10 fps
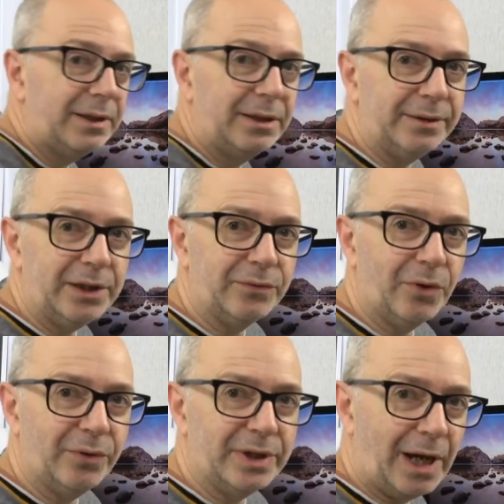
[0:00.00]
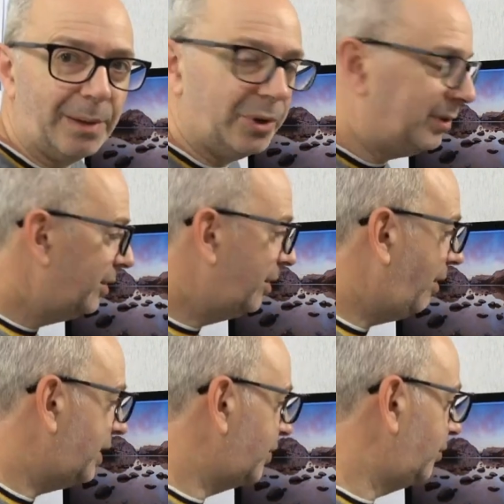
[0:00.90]
and then you've got this up at a
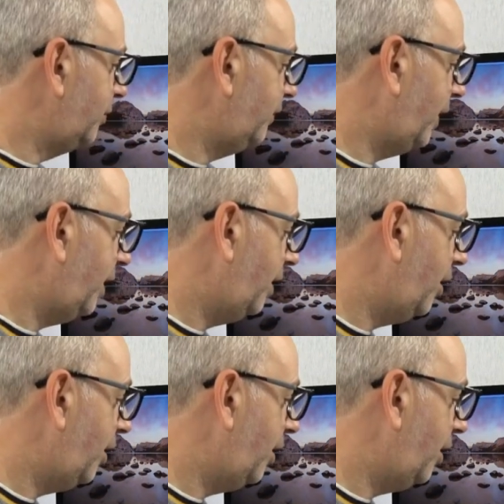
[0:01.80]
nice sort of uh,